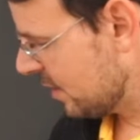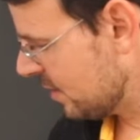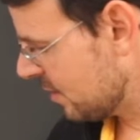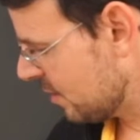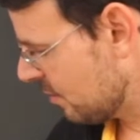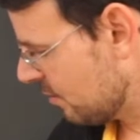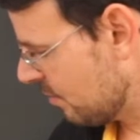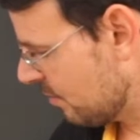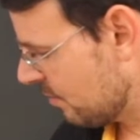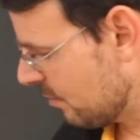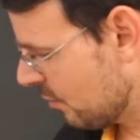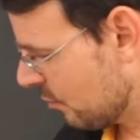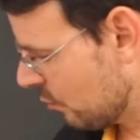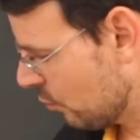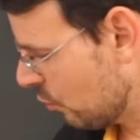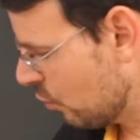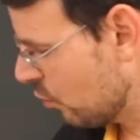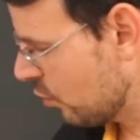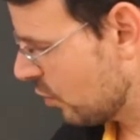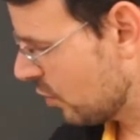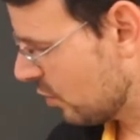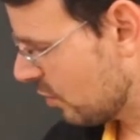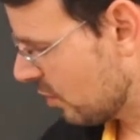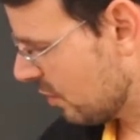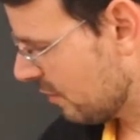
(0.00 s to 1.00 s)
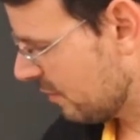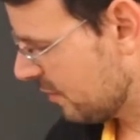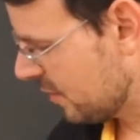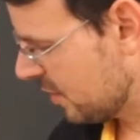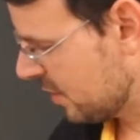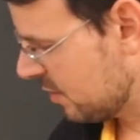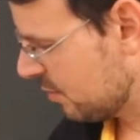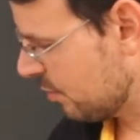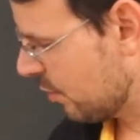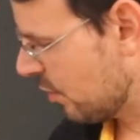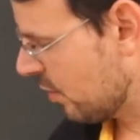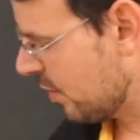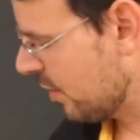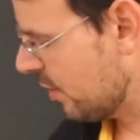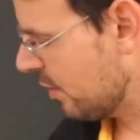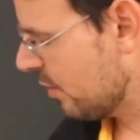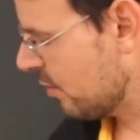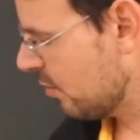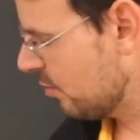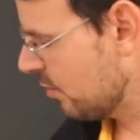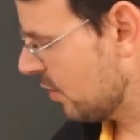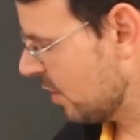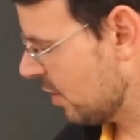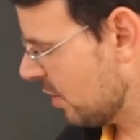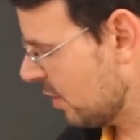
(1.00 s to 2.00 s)
a root of this
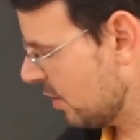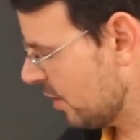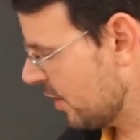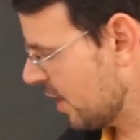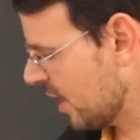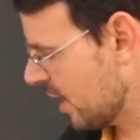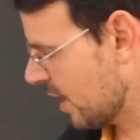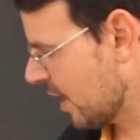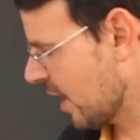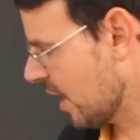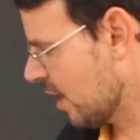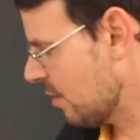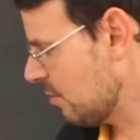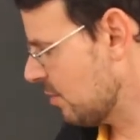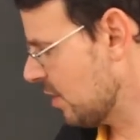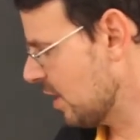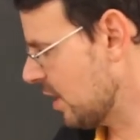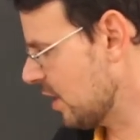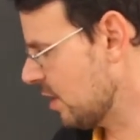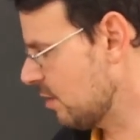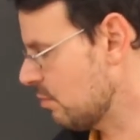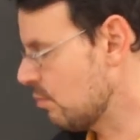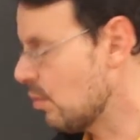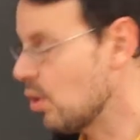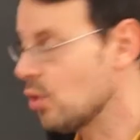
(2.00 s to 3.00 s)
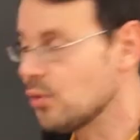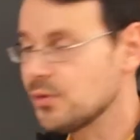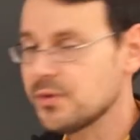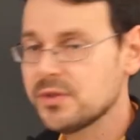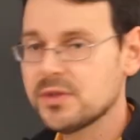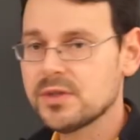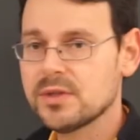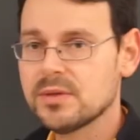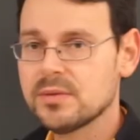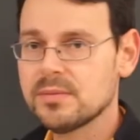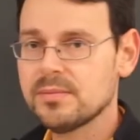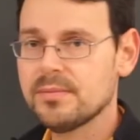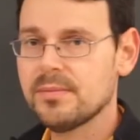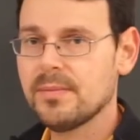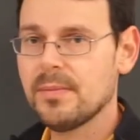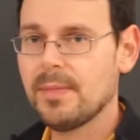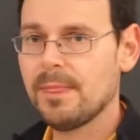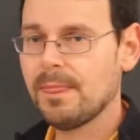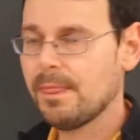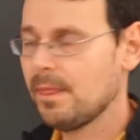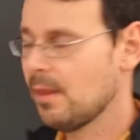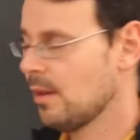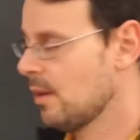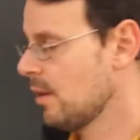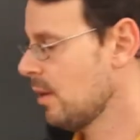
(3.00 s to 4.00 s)
polynomial, there can be at most
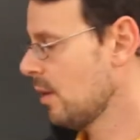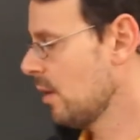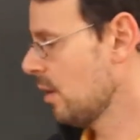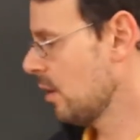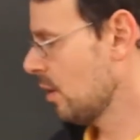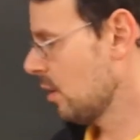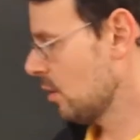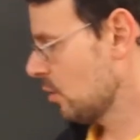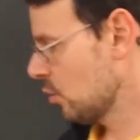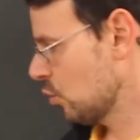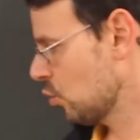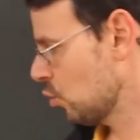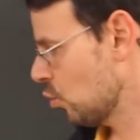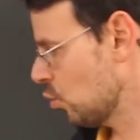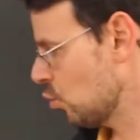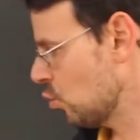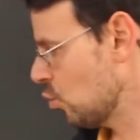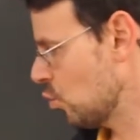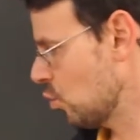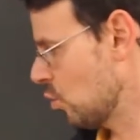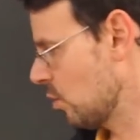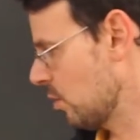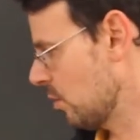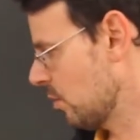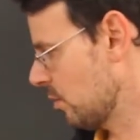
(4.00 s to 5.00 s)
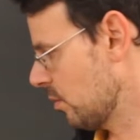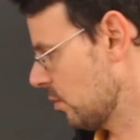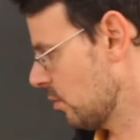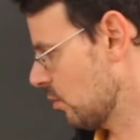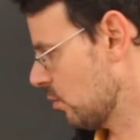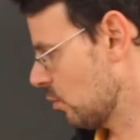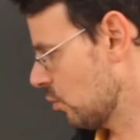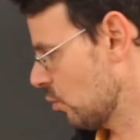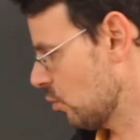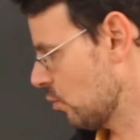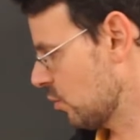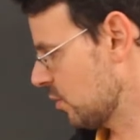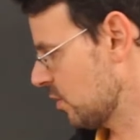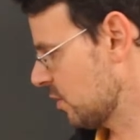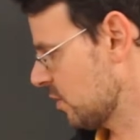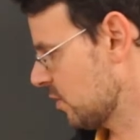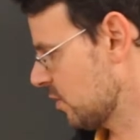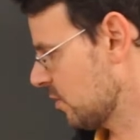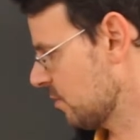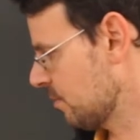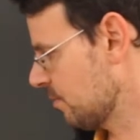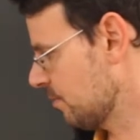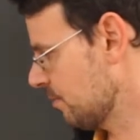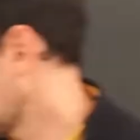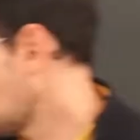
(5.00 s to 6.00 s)
two roots.
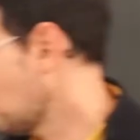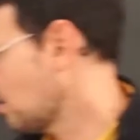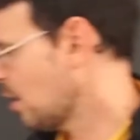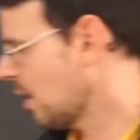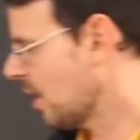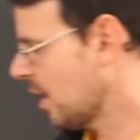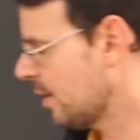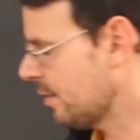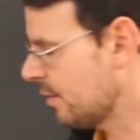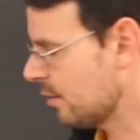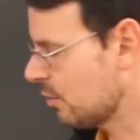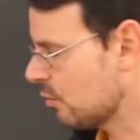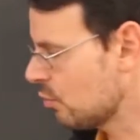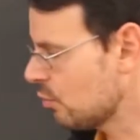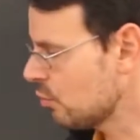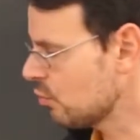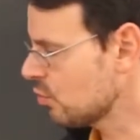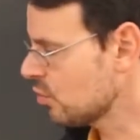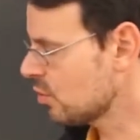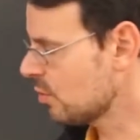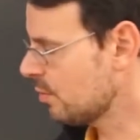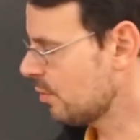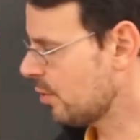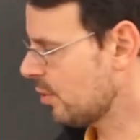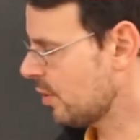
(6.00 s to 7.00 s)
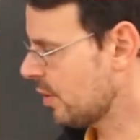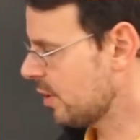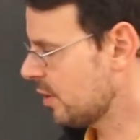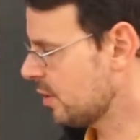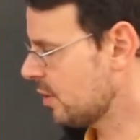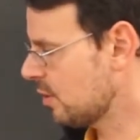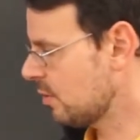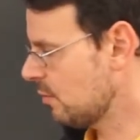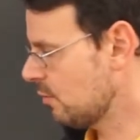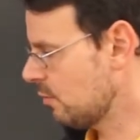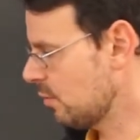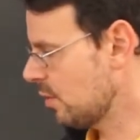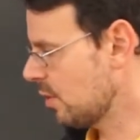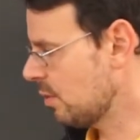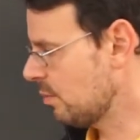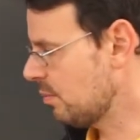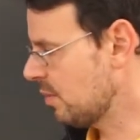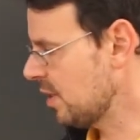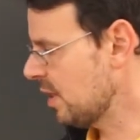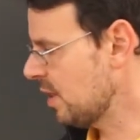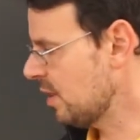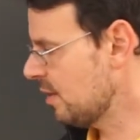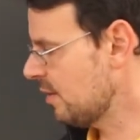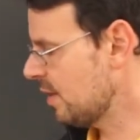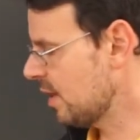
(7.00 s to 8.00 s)
And the crucial point will
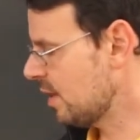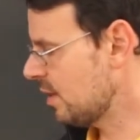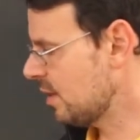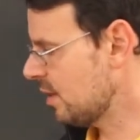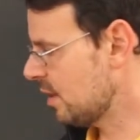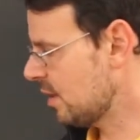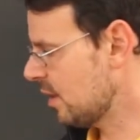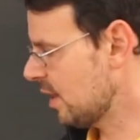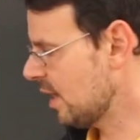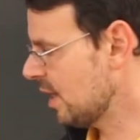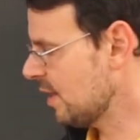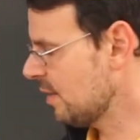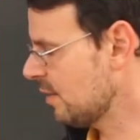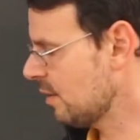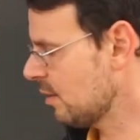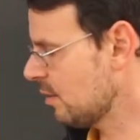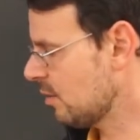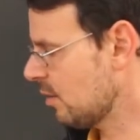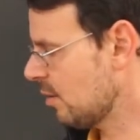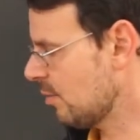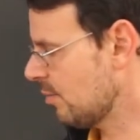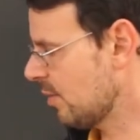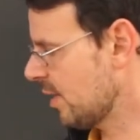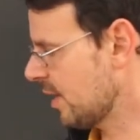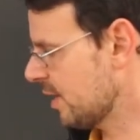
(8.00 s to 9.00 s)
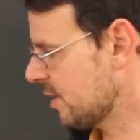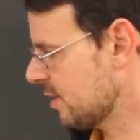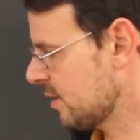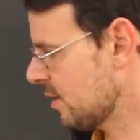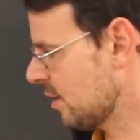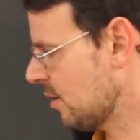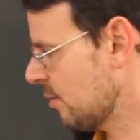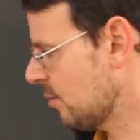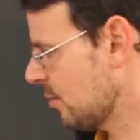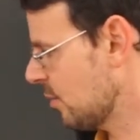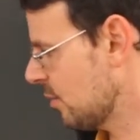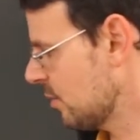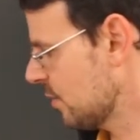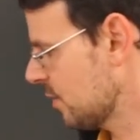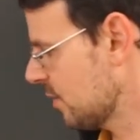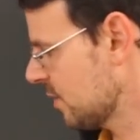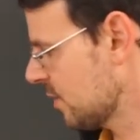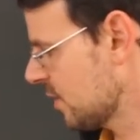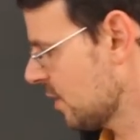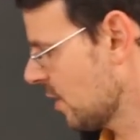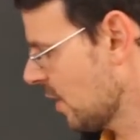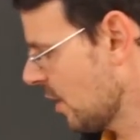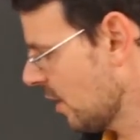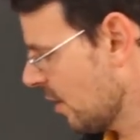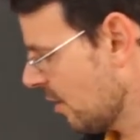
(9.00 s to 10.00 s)
be that in the complex numbers,
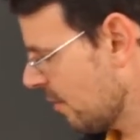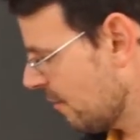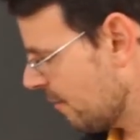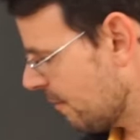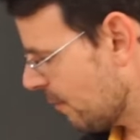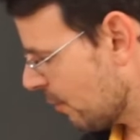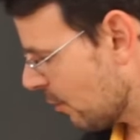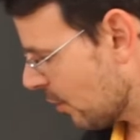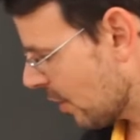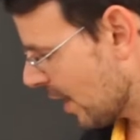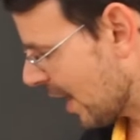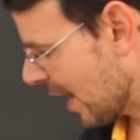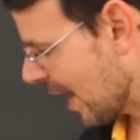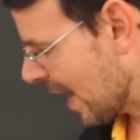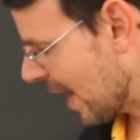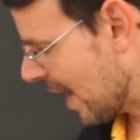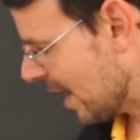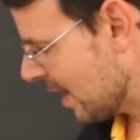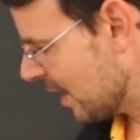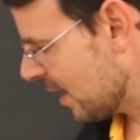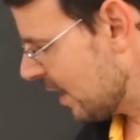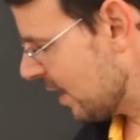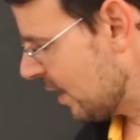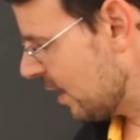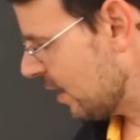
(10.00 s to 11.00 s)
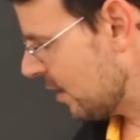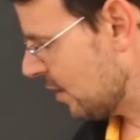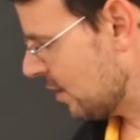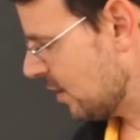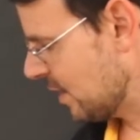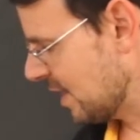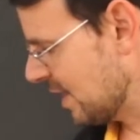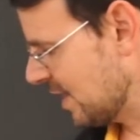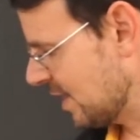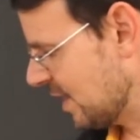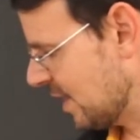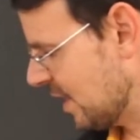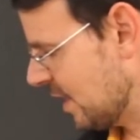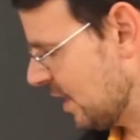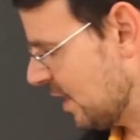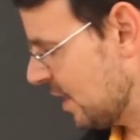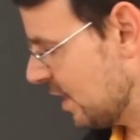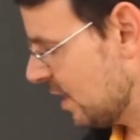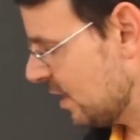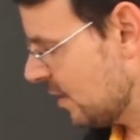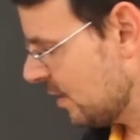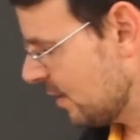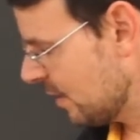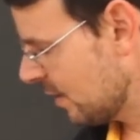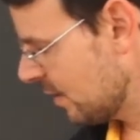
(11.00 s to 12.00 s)
for any
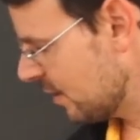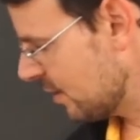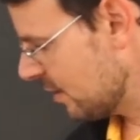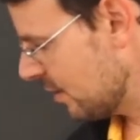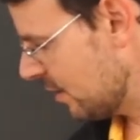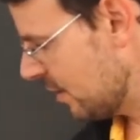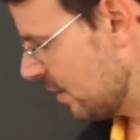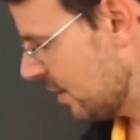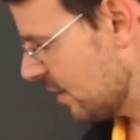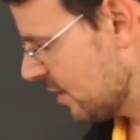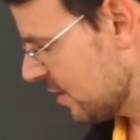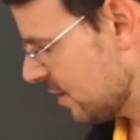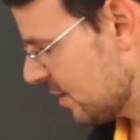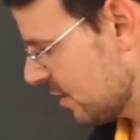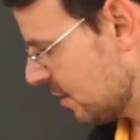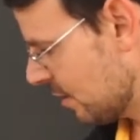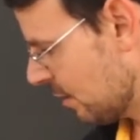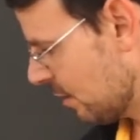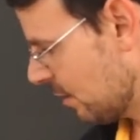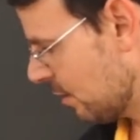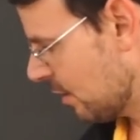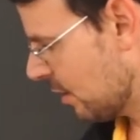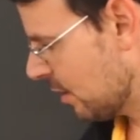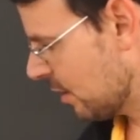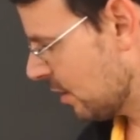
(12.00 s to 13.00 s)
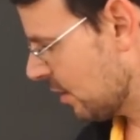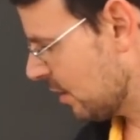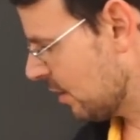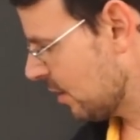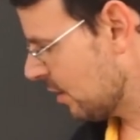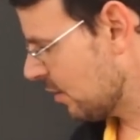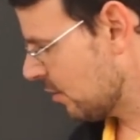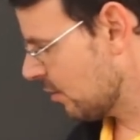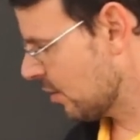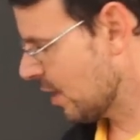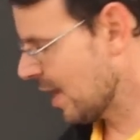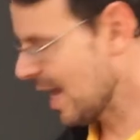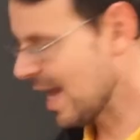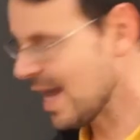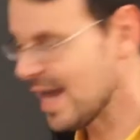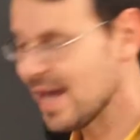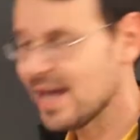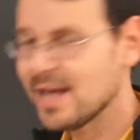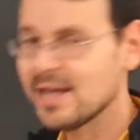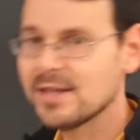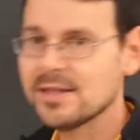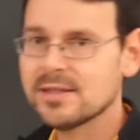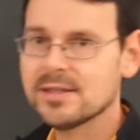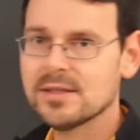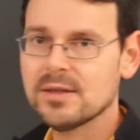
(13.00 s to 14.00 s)
z, this thing here
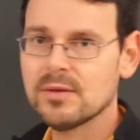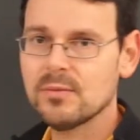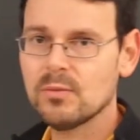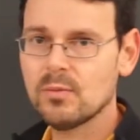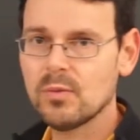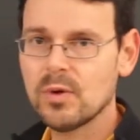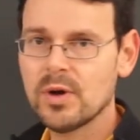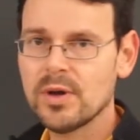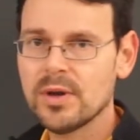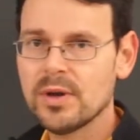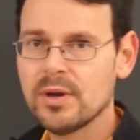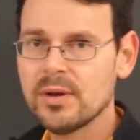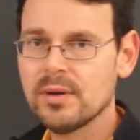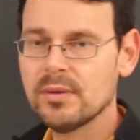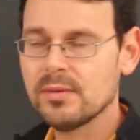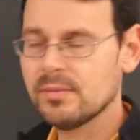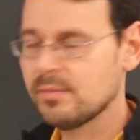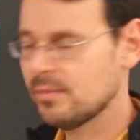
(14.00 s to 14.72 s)
has one,